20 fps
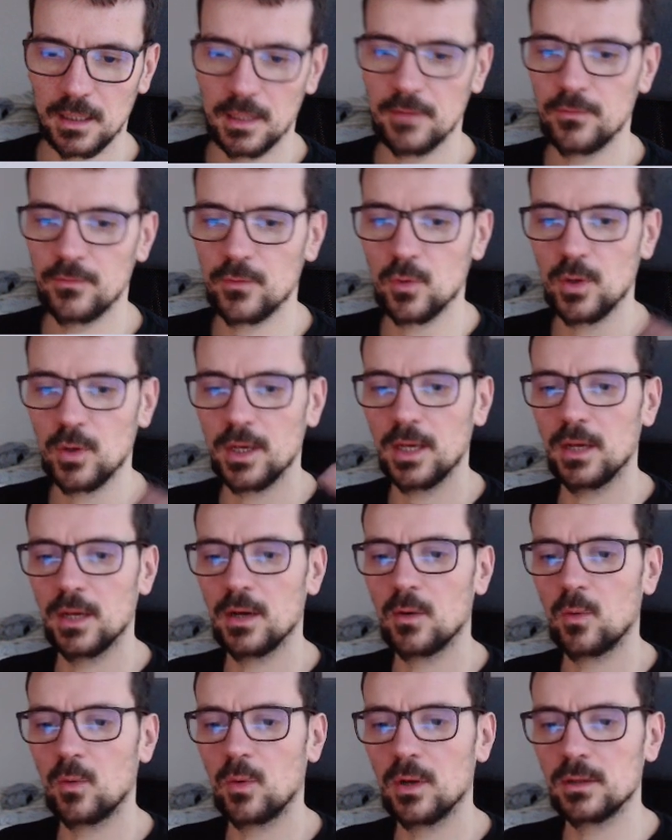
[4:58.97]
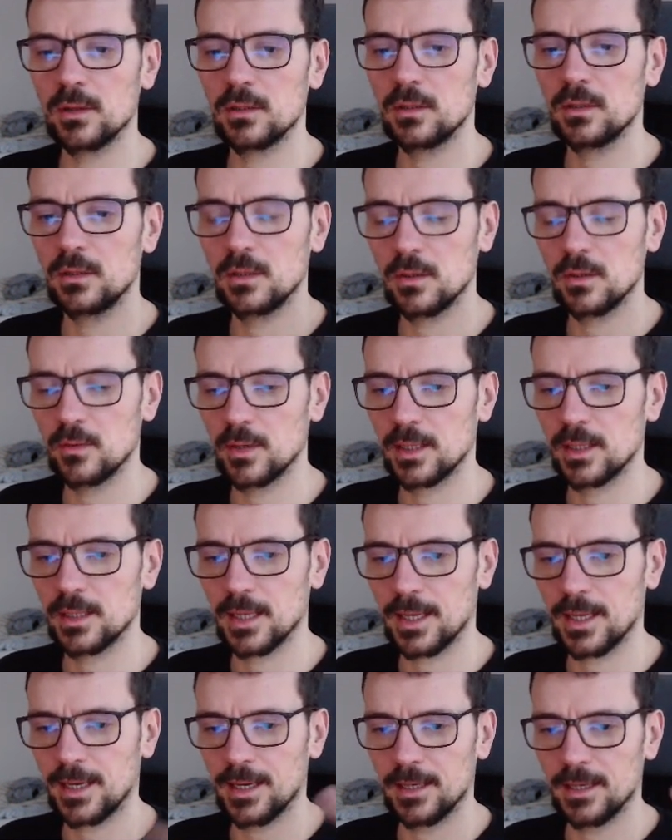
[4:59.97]
if we want to do it
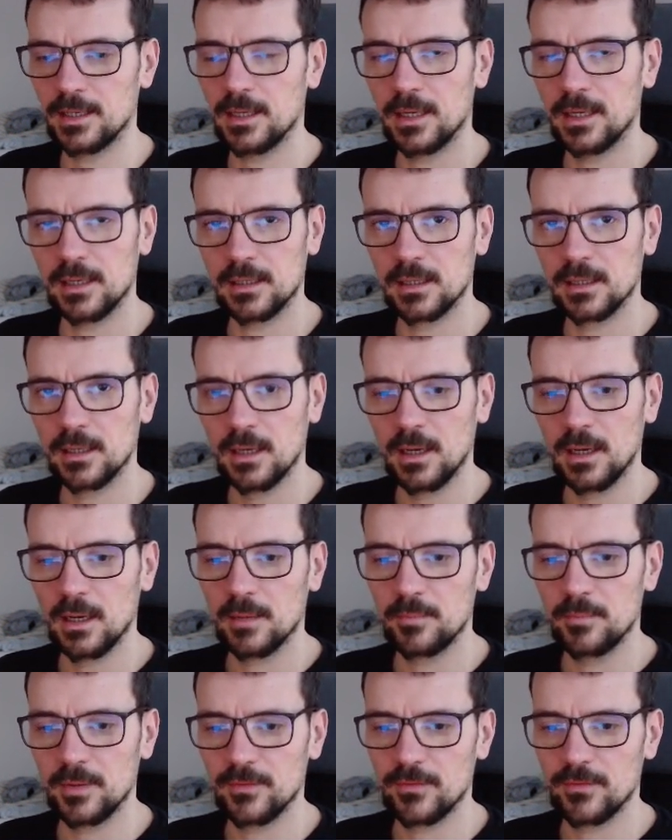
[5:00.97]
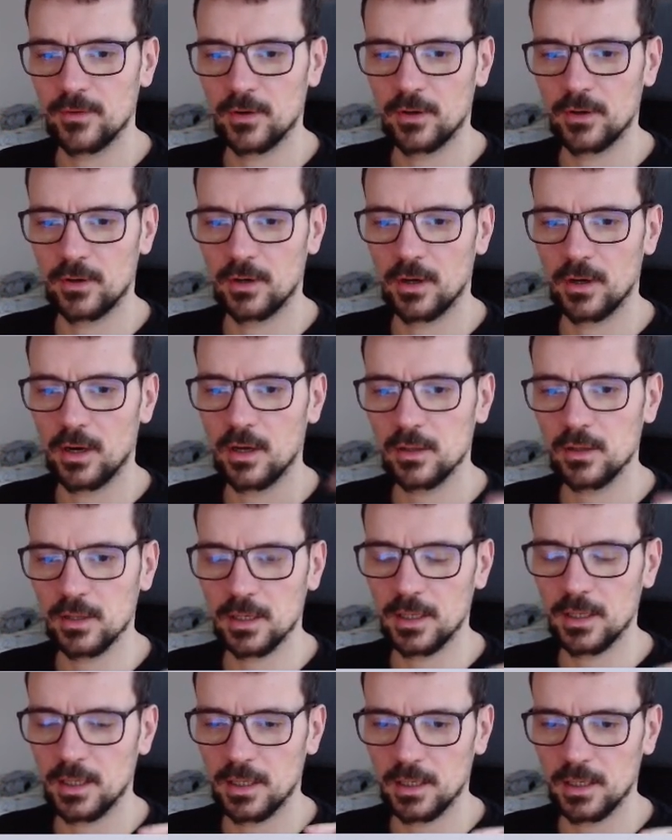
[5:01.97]
like I did before
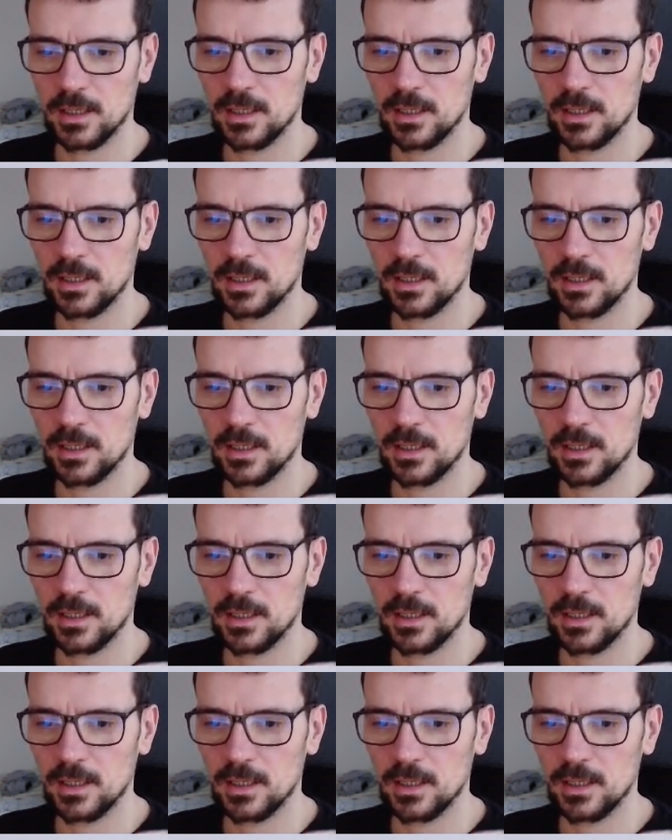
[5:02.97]
only